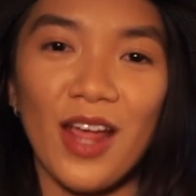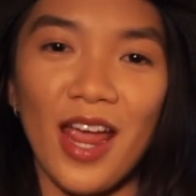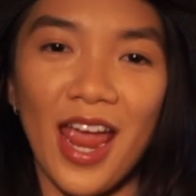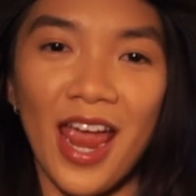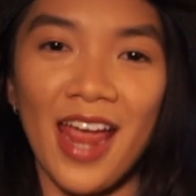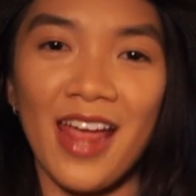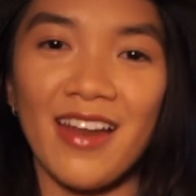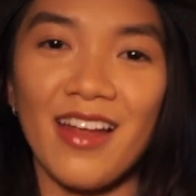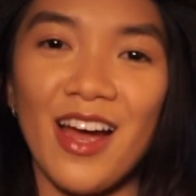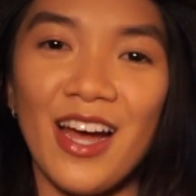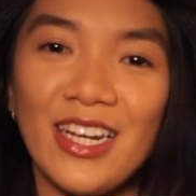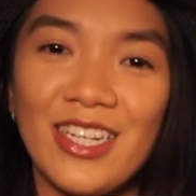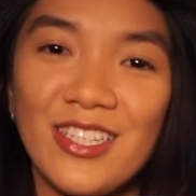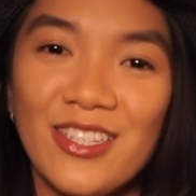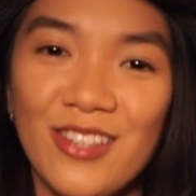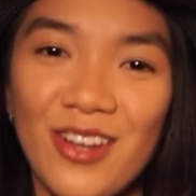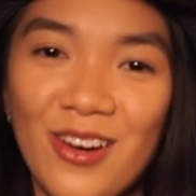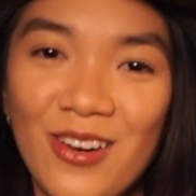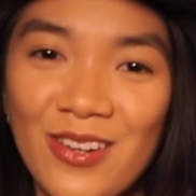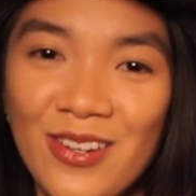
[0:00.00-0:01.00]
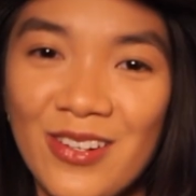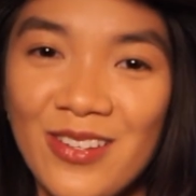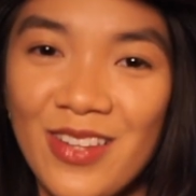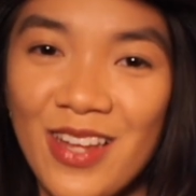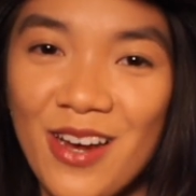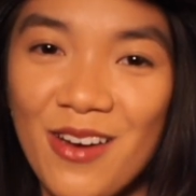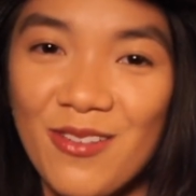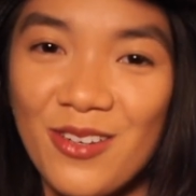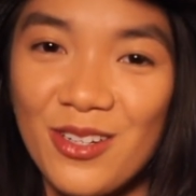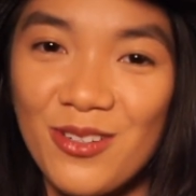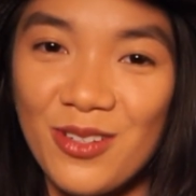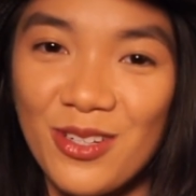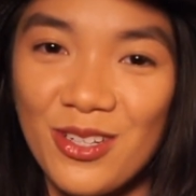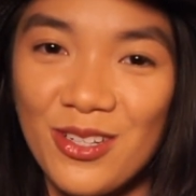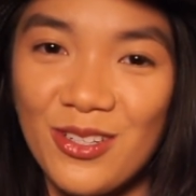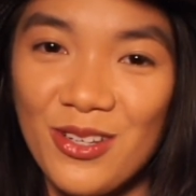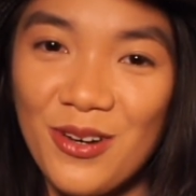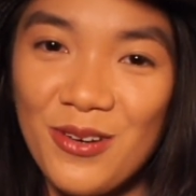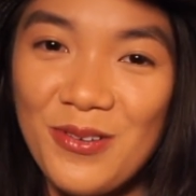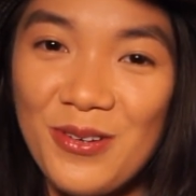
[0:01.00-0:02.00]
and I saw her there, which was
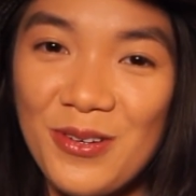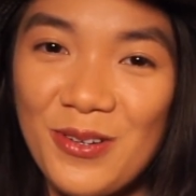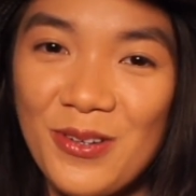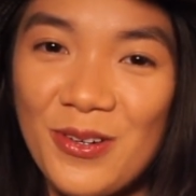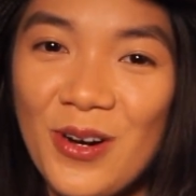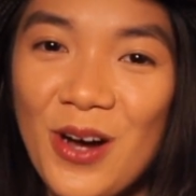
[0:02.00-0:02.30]
so cool.